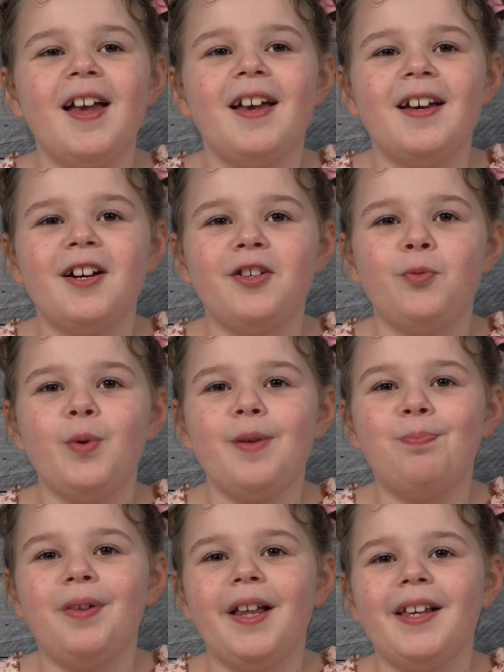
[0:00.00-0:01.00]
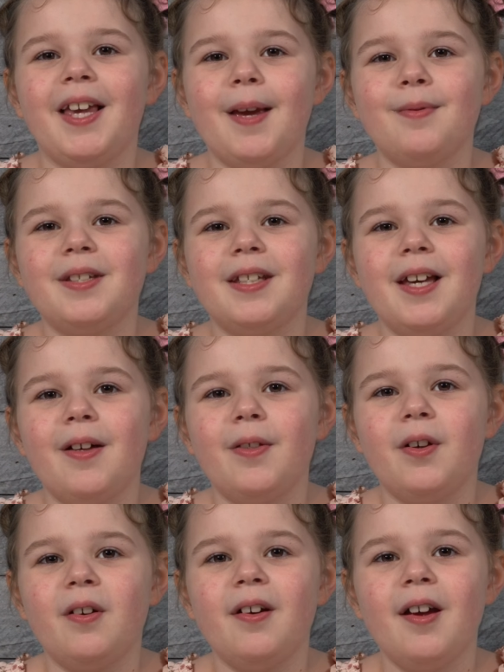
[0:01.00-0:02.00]
And we play games
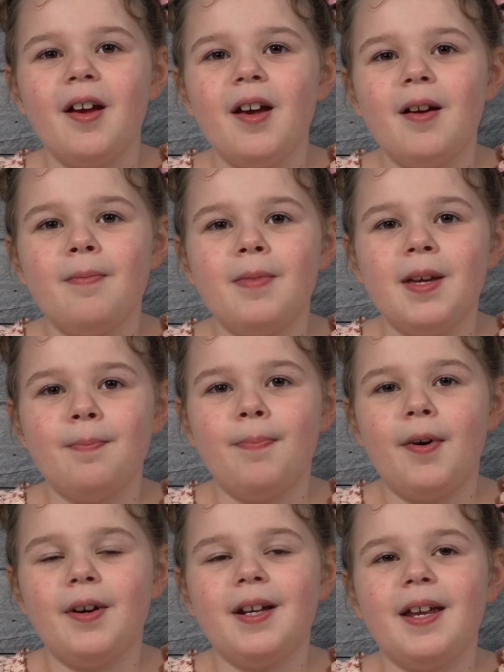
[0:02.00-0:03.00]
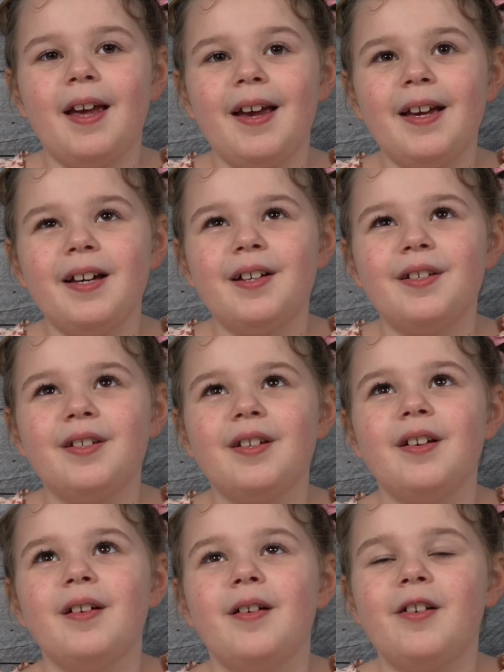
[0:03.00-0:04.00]
together, me and Bonnie, and
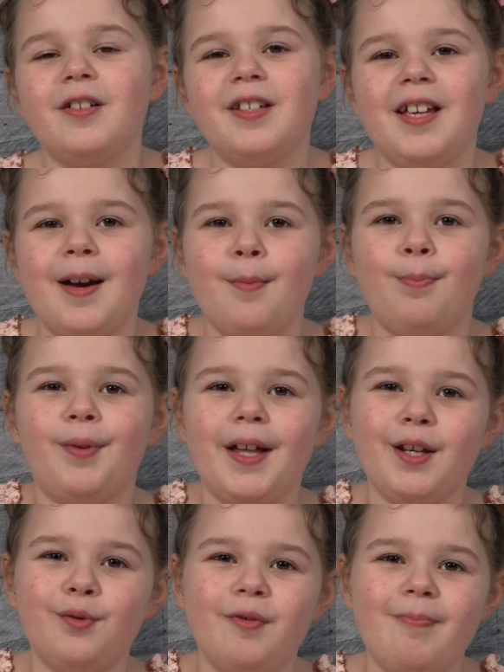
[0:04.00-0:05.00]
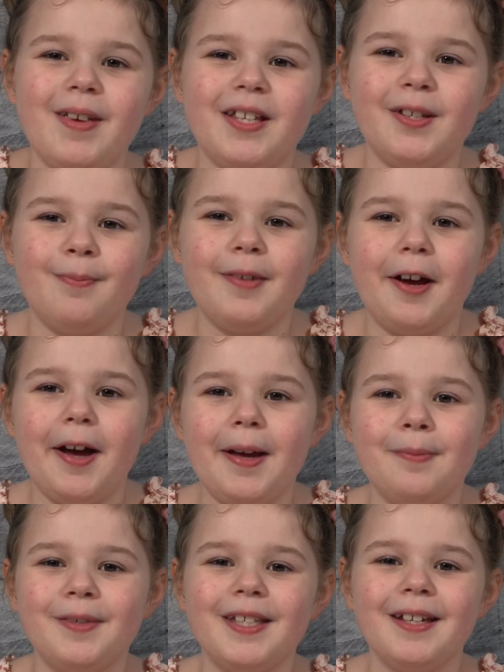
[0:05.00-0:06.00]
Auntie M plays with me
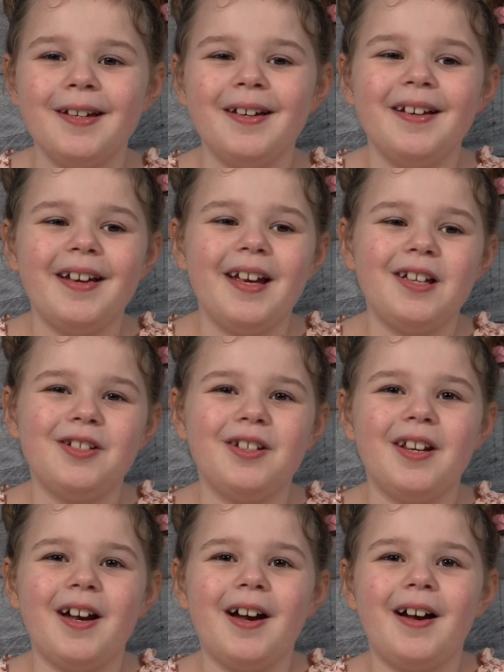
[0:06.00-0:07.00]
sometimes. And